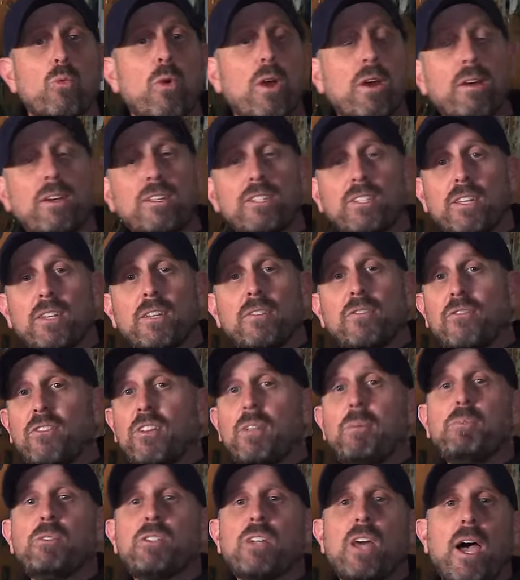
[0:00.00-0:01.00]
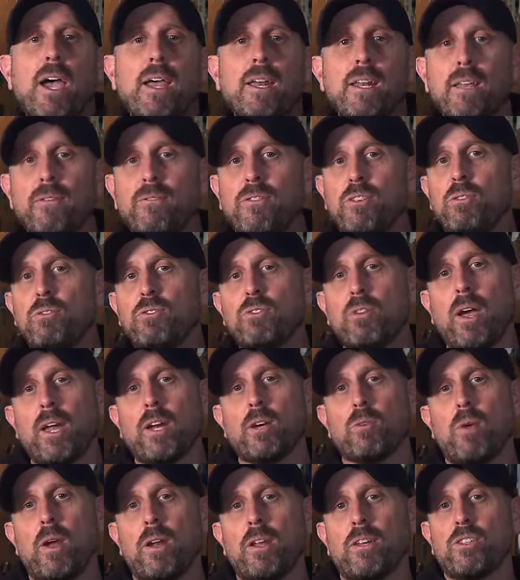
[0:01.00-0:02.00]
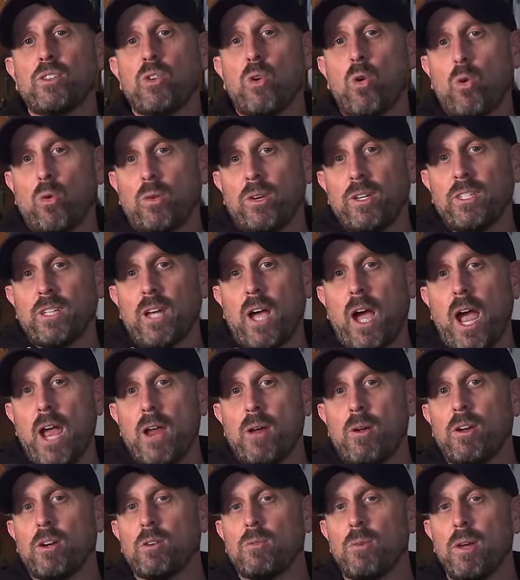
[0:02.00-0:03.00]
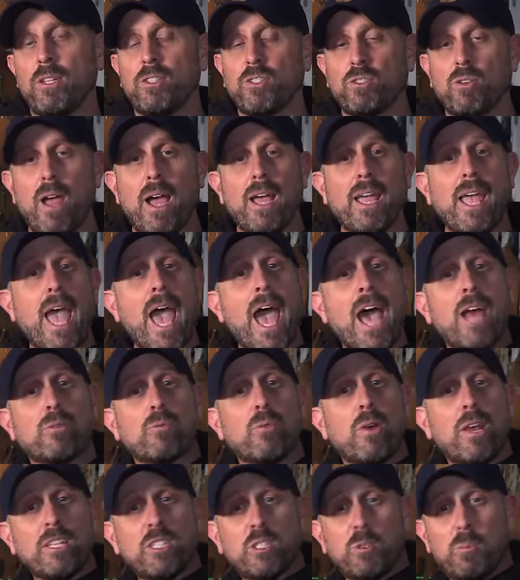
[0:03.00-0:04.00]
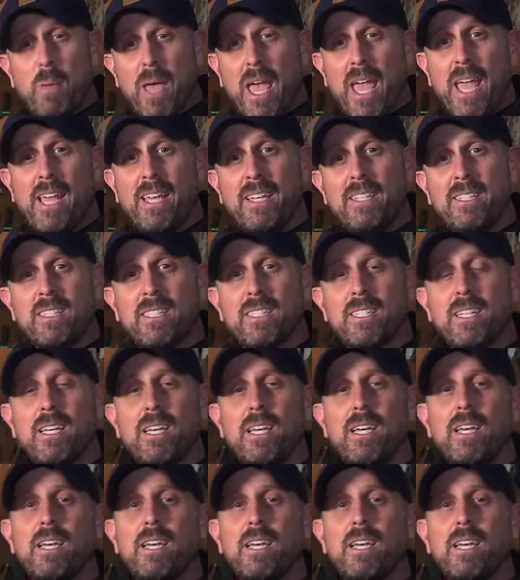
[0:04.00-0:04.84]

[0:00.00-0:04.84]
Whereas on the flip side, if you try to run a touring tire on a racetrack at race pace,